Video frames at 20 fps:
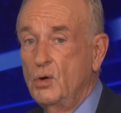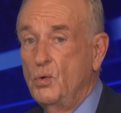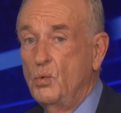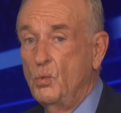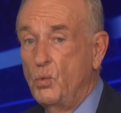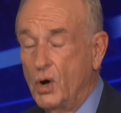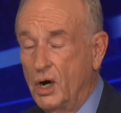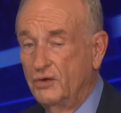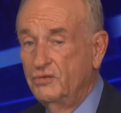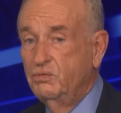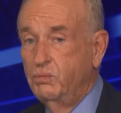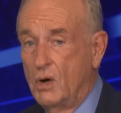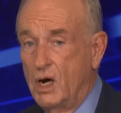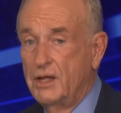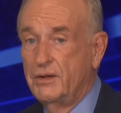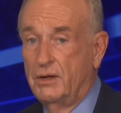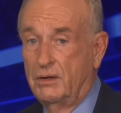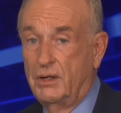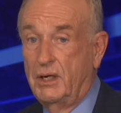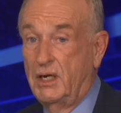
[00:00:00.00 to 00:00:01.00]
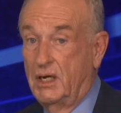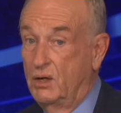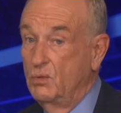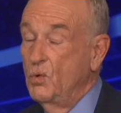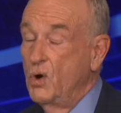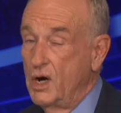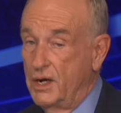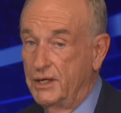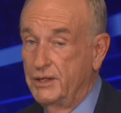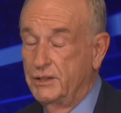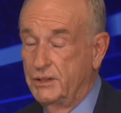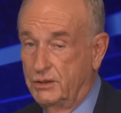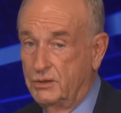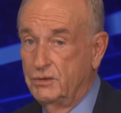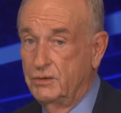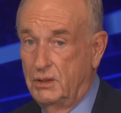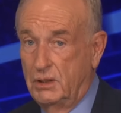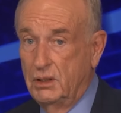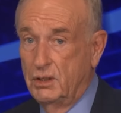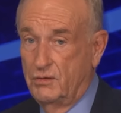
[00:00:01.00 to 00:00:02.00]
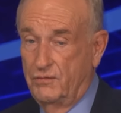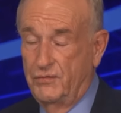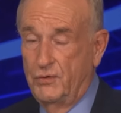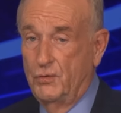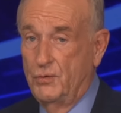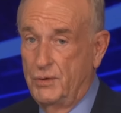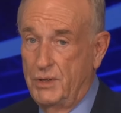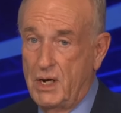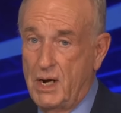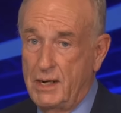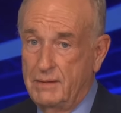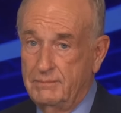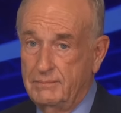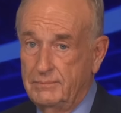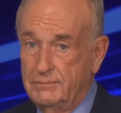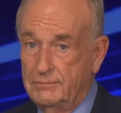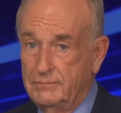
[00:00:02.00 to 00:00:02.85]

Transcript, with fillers: was whether he wanted to do the interview or not.